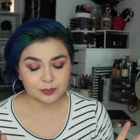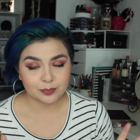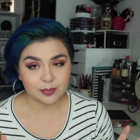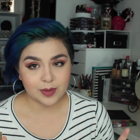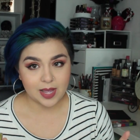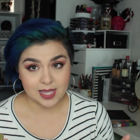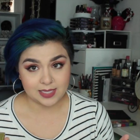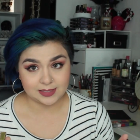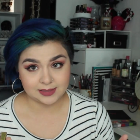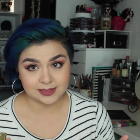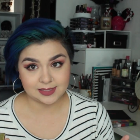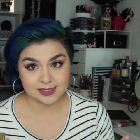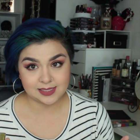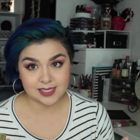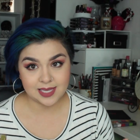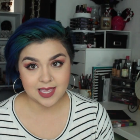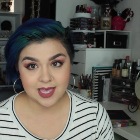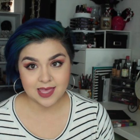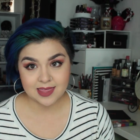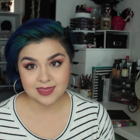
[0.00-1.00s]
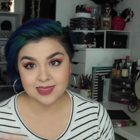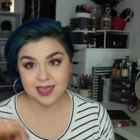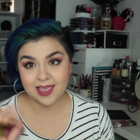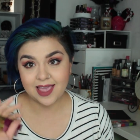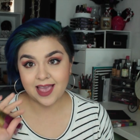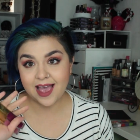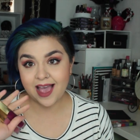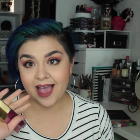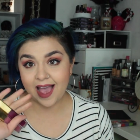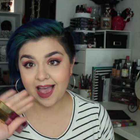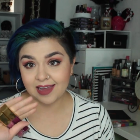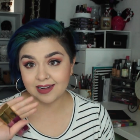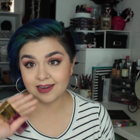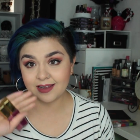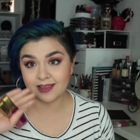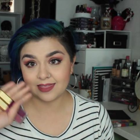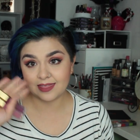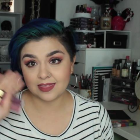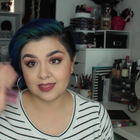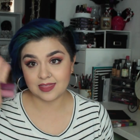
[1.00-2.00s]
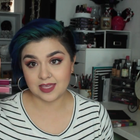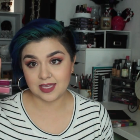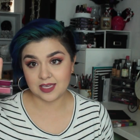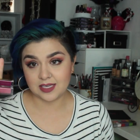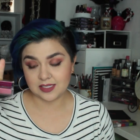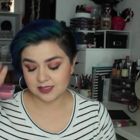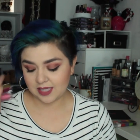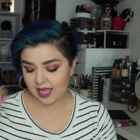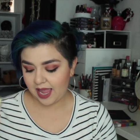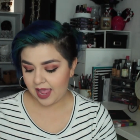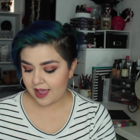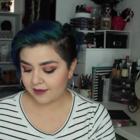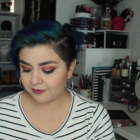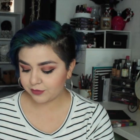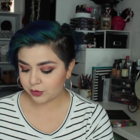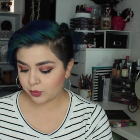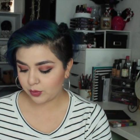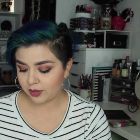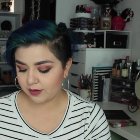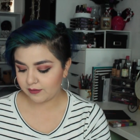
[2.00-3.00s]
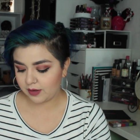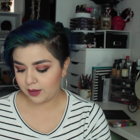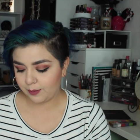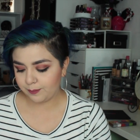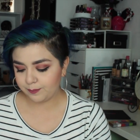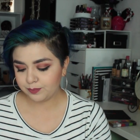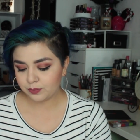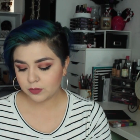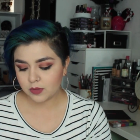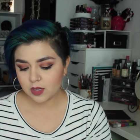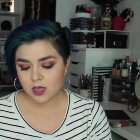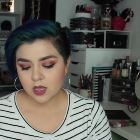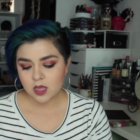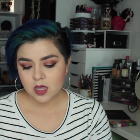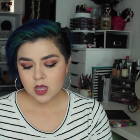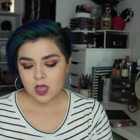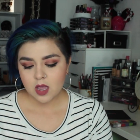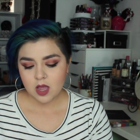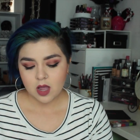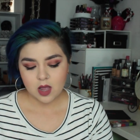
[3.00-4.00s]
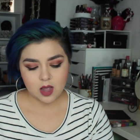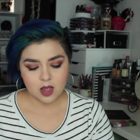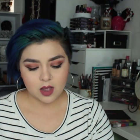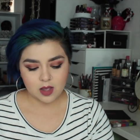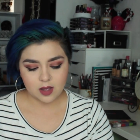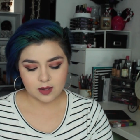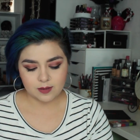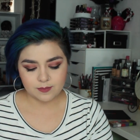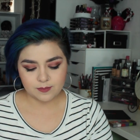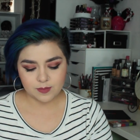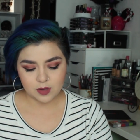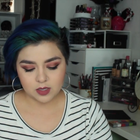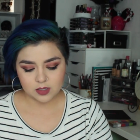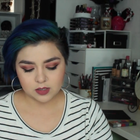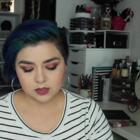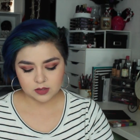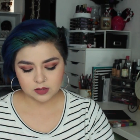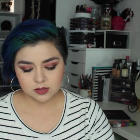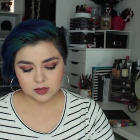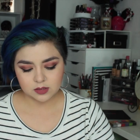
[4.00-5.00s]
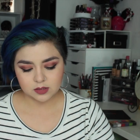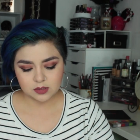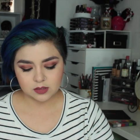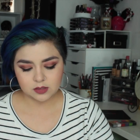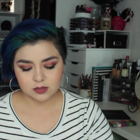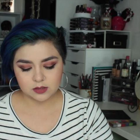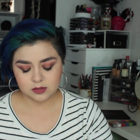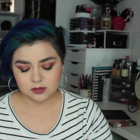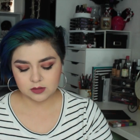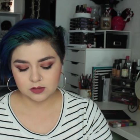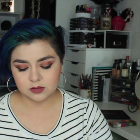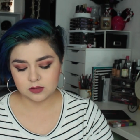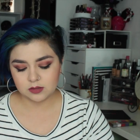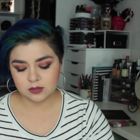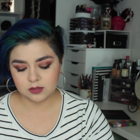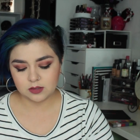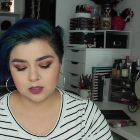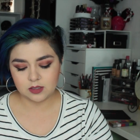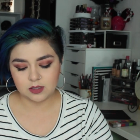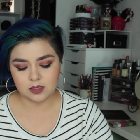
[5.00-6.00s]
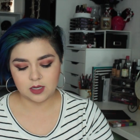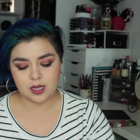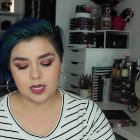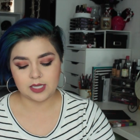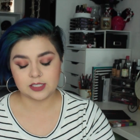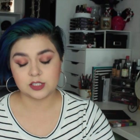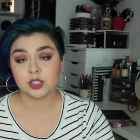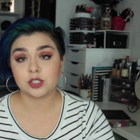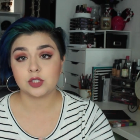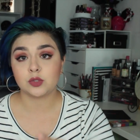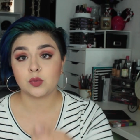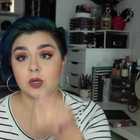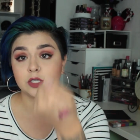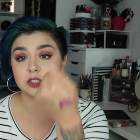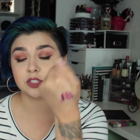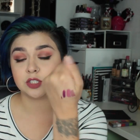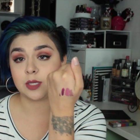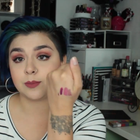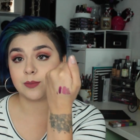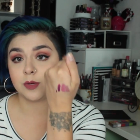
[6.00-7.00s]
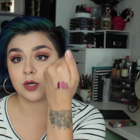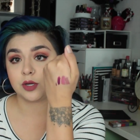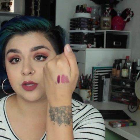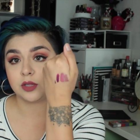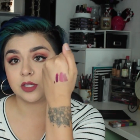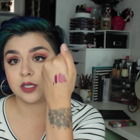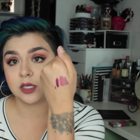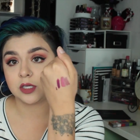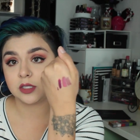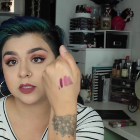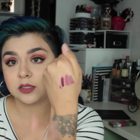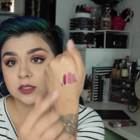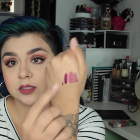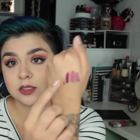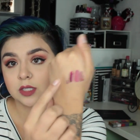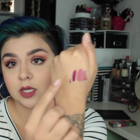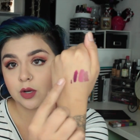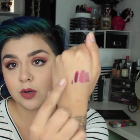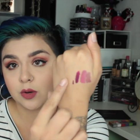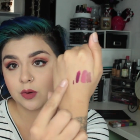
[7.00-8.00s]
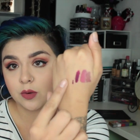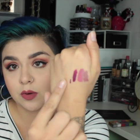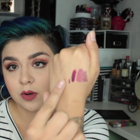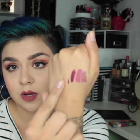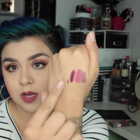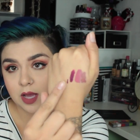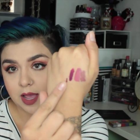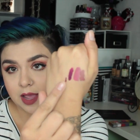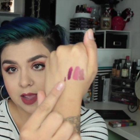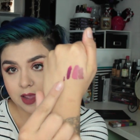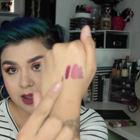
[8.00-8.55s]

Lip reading: but they had these. I have 3 of them. I actually swatched them earlier. So I